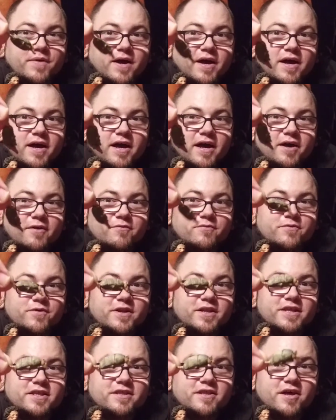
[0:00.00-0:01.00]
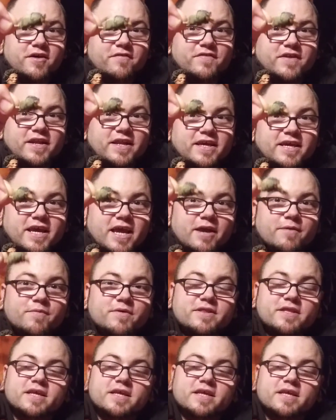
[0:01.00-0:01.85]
I really love that he came with